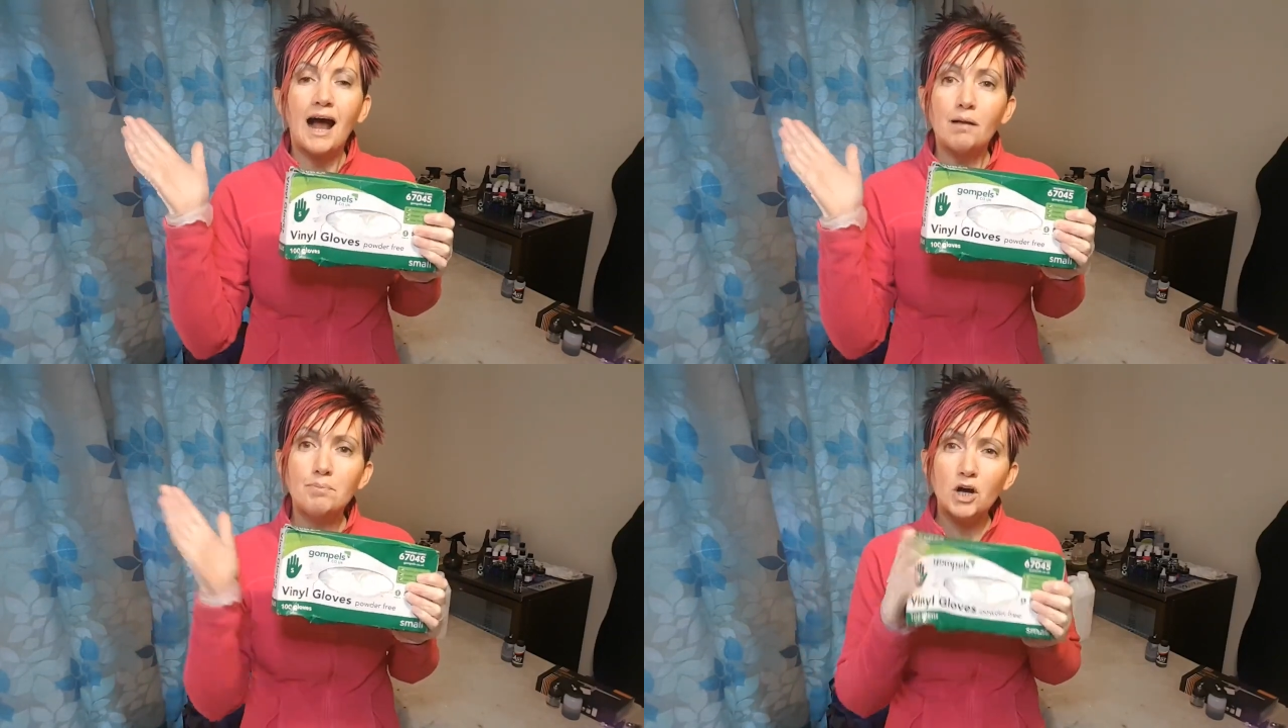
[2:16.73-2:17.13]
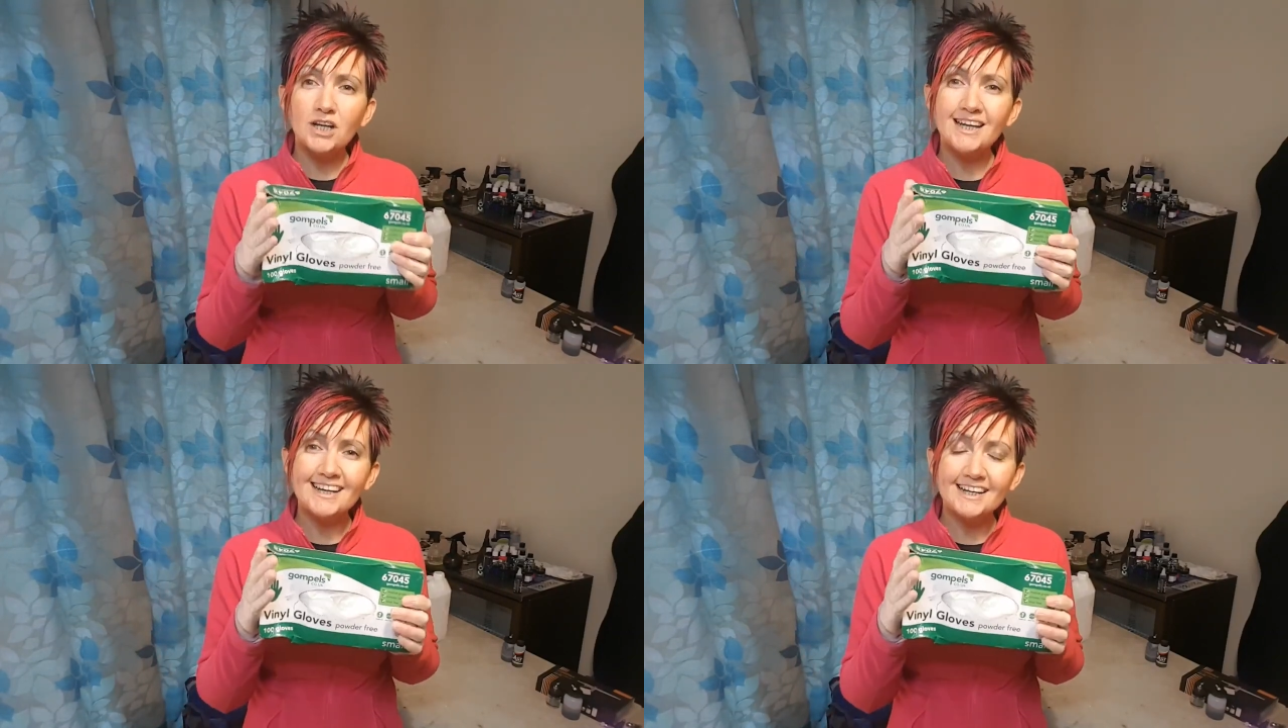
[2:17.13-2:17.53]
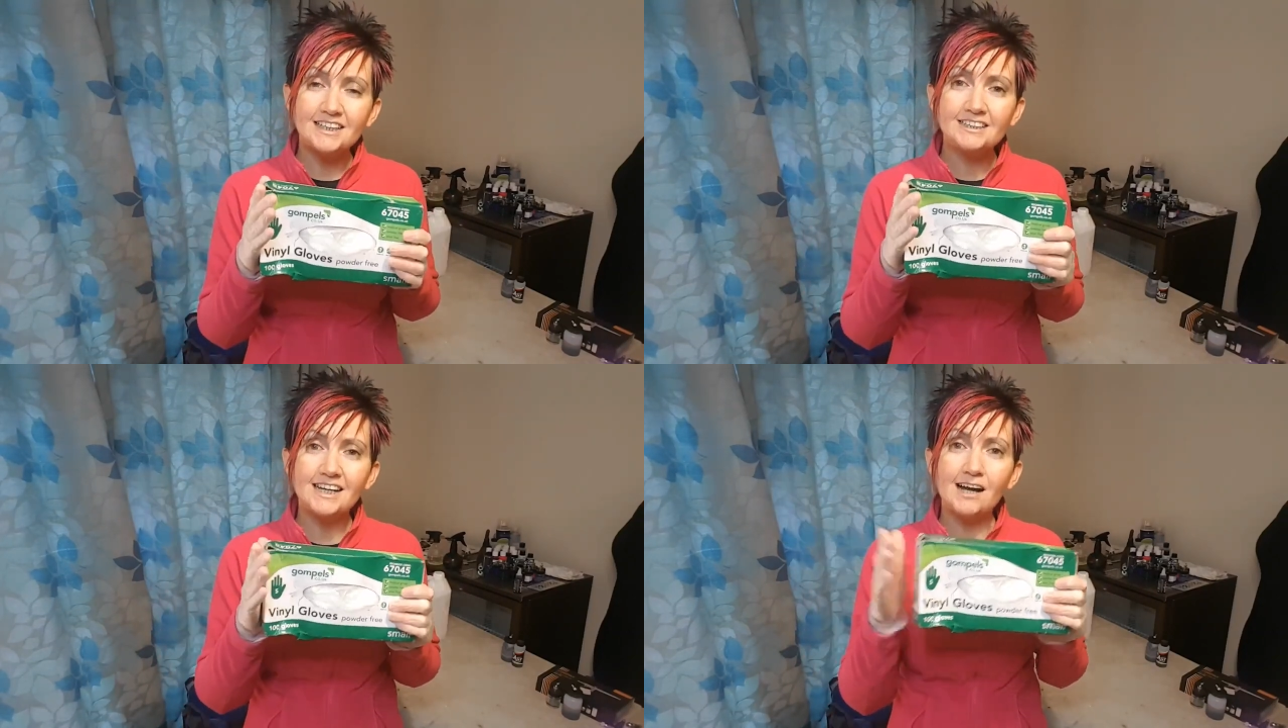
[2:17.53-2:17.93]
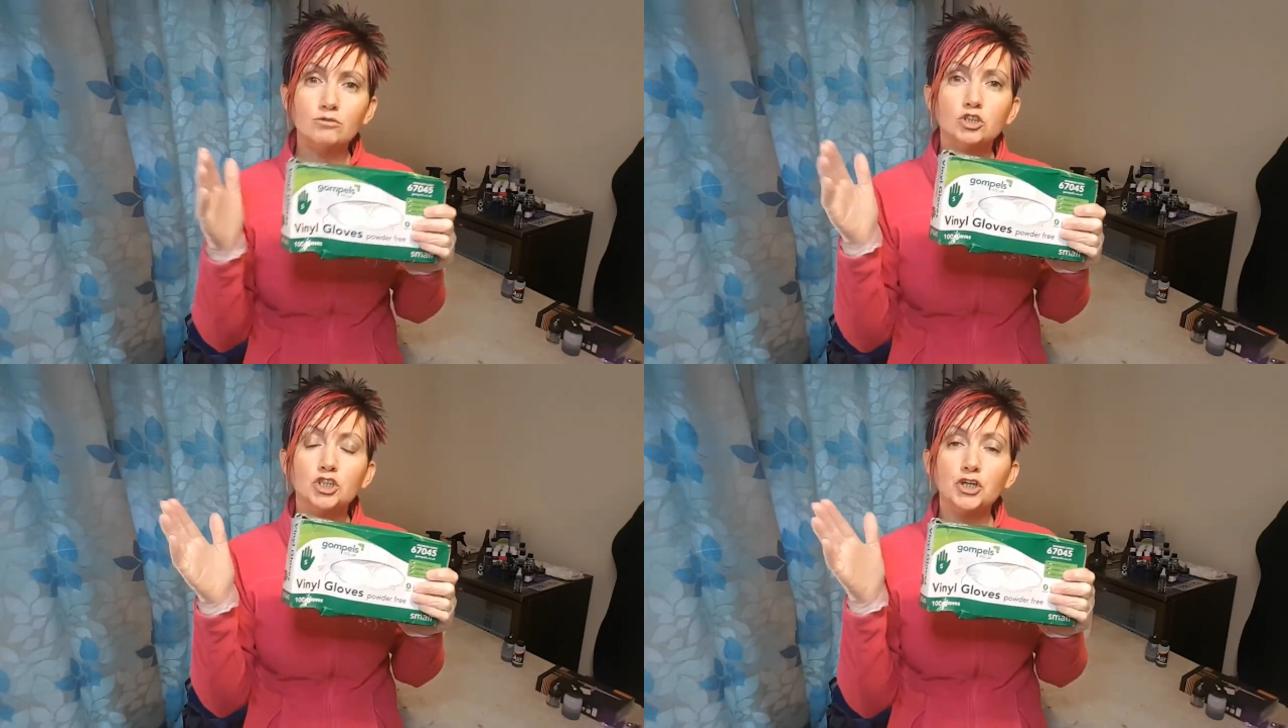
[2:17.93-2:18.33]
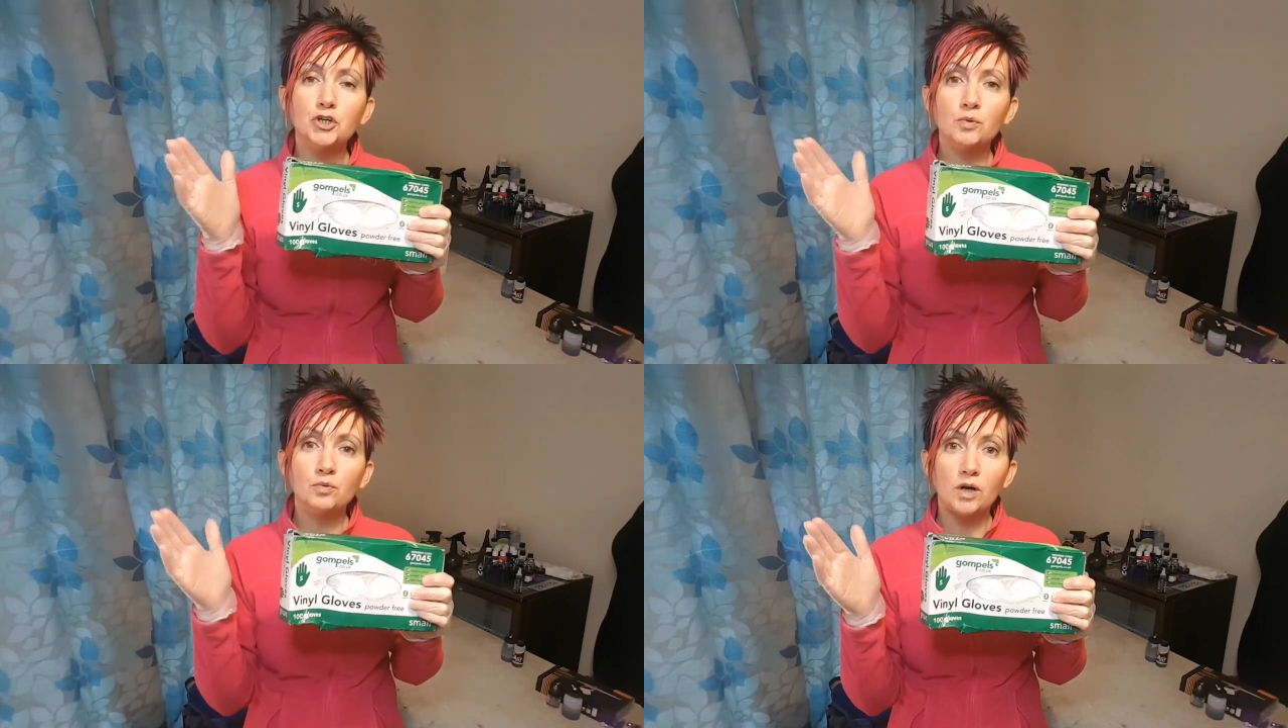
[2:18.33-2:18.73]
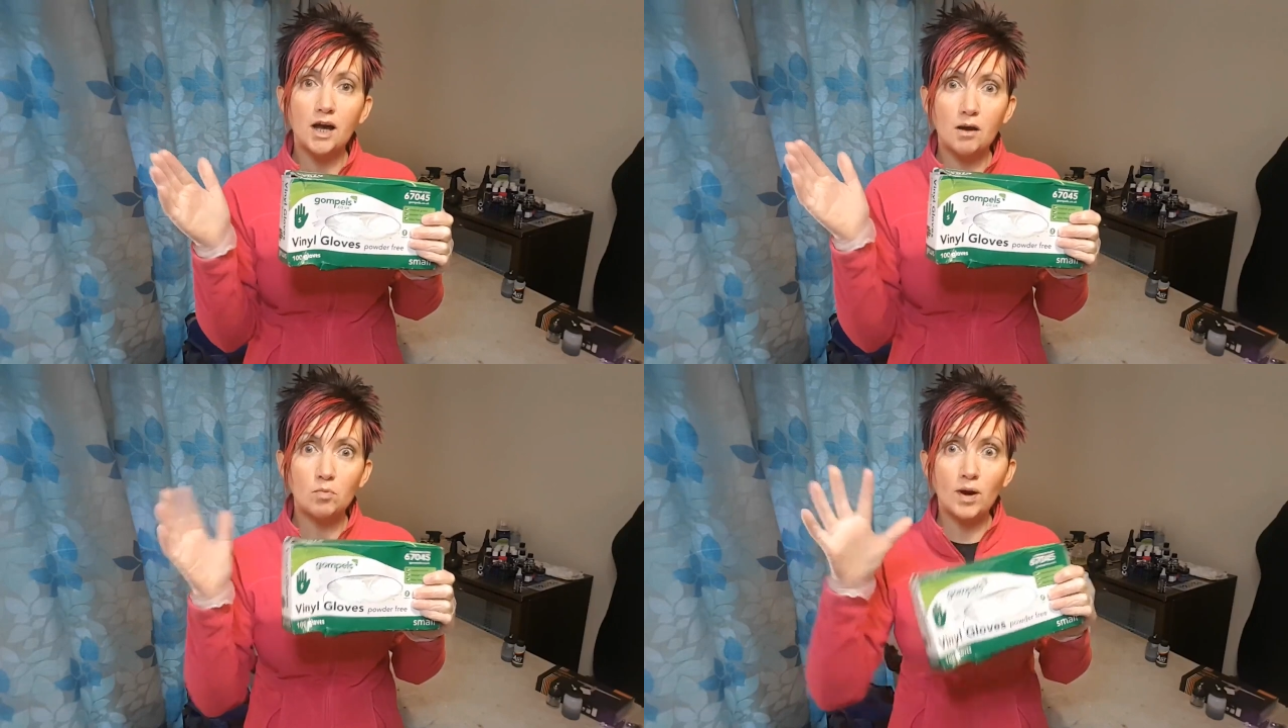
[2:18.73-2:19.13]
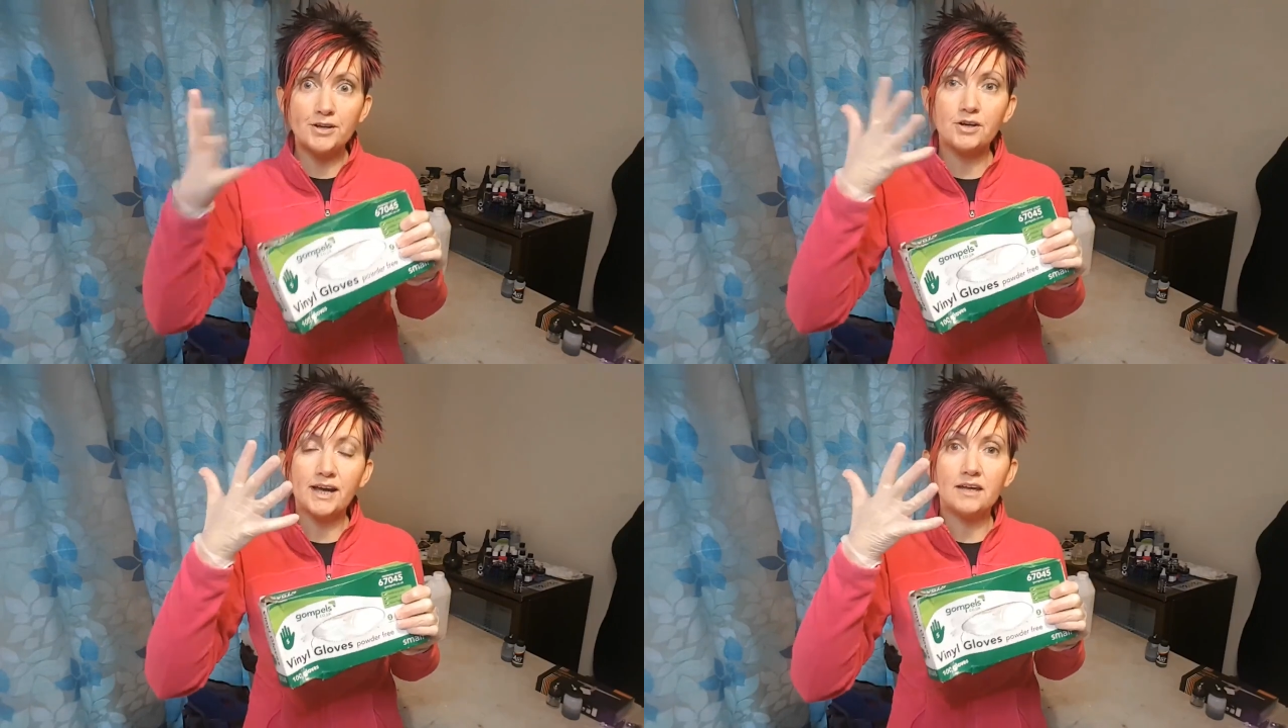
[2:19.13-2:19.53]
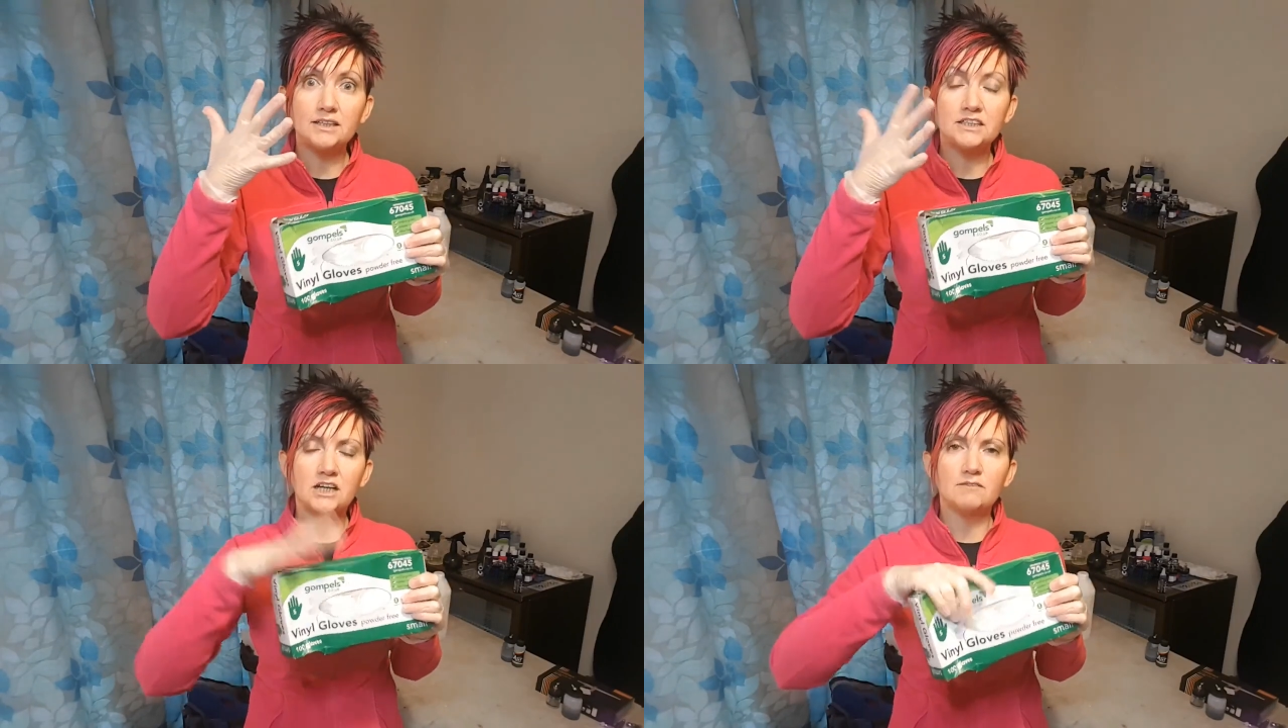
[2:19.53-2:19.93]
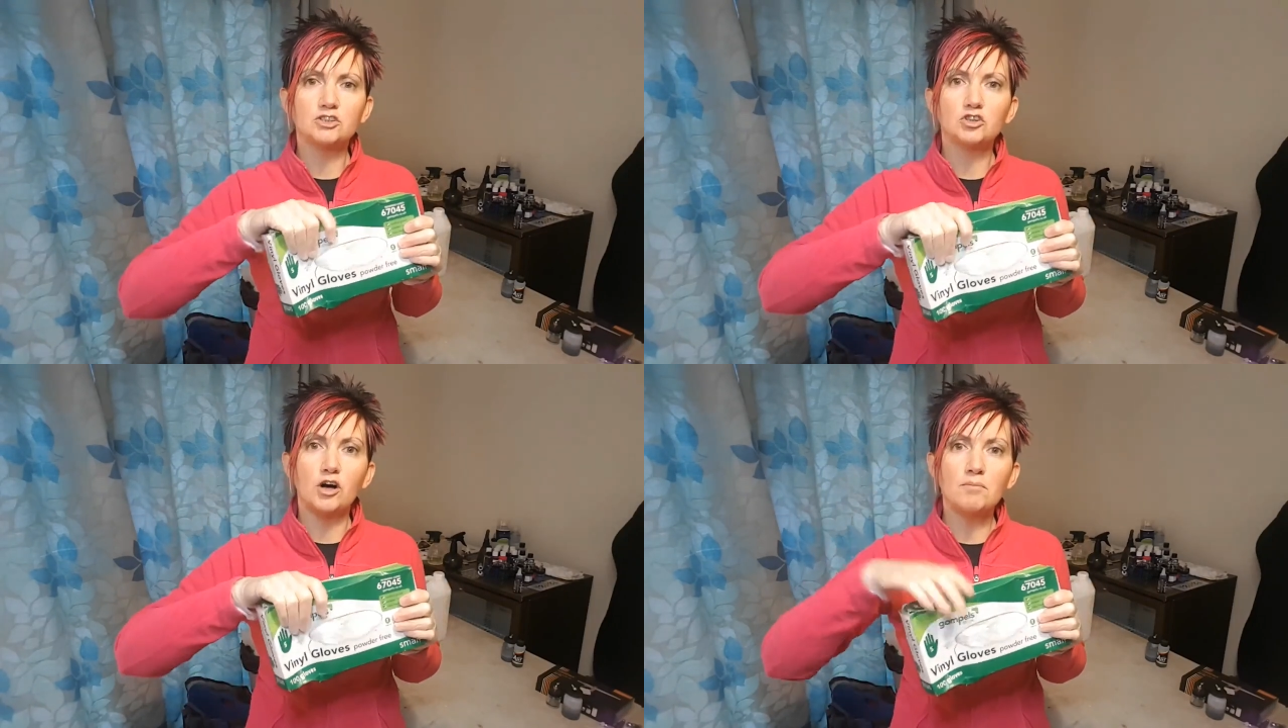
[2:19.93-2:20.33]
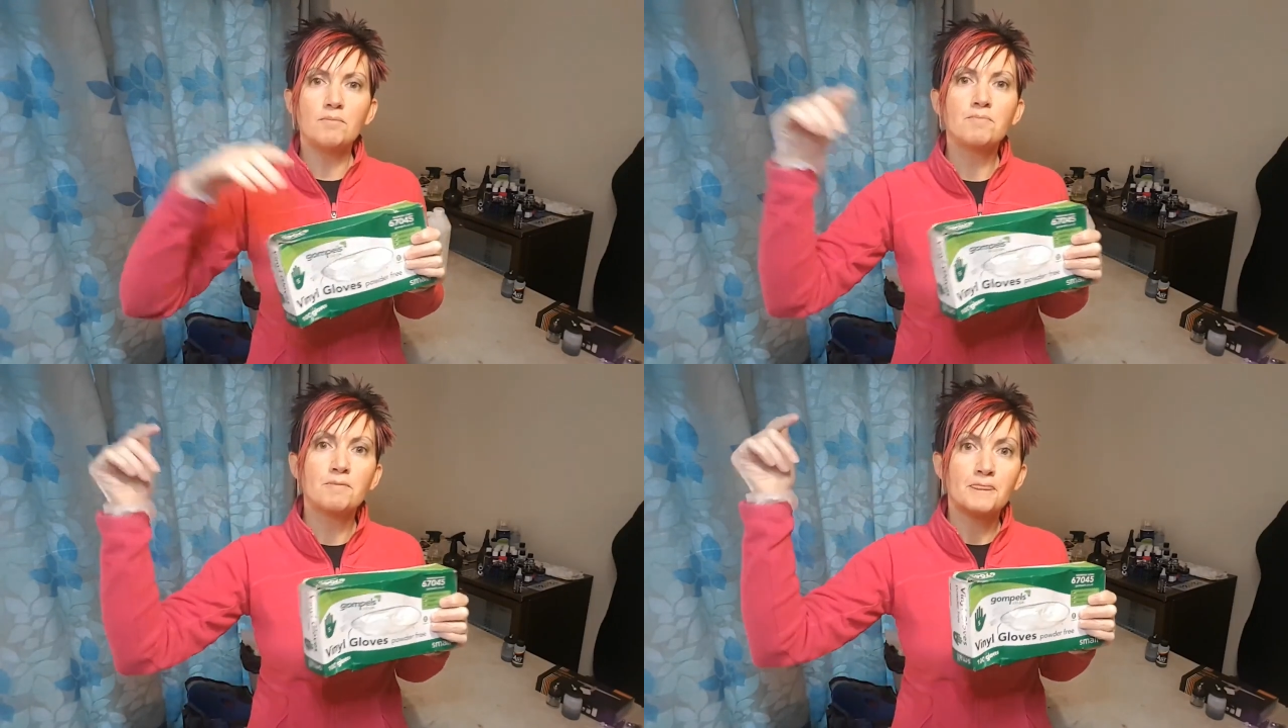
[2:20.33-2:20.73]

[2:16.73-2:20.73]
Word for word: I'll put a link down to um, where you can get these gloves from